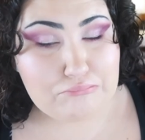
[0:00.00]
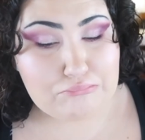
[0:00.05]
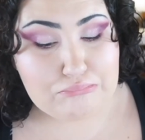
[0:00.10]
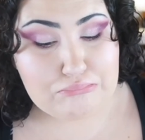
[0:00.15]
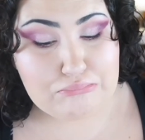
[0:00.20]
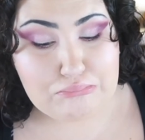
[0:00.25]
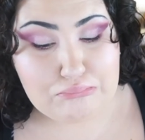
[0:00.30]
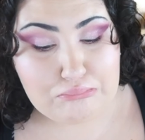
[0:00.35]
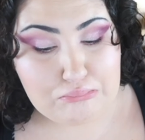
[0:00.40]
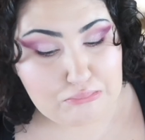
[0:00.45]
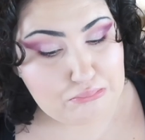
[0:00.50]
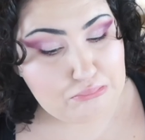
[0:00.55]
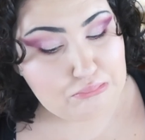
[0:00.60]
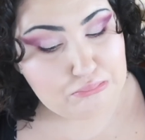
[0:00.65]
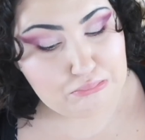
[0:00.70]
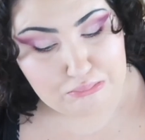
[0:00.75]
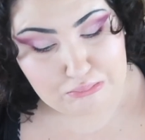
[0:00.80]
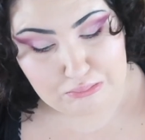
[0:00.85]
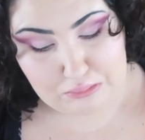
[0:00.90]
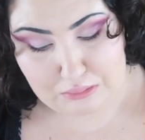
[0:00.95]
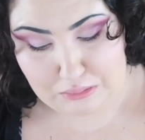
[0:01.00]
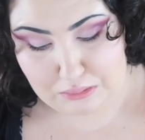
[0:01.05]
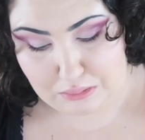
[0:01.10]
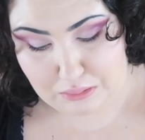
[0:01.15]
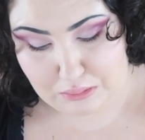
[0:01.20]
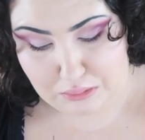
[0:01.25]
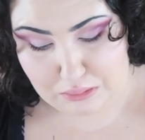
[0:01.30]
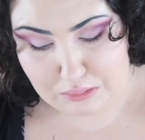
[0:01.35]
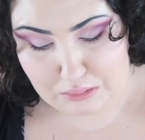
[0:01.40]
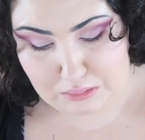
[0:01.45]

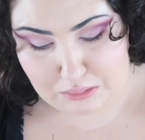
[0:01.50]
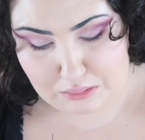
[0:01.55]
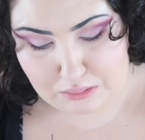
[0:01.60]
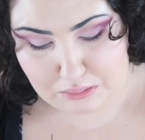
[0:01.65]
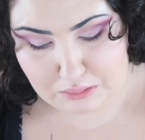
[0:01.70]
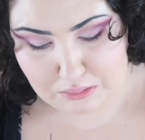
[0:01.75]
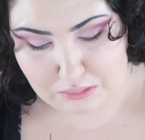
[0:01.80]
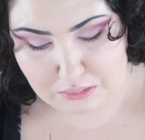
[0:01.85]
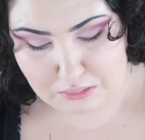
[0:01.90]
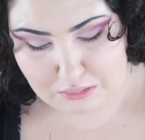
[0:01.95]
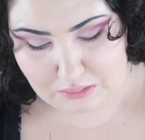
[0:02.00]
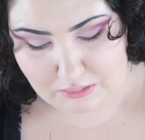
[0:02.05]
No one is speaking in this clip.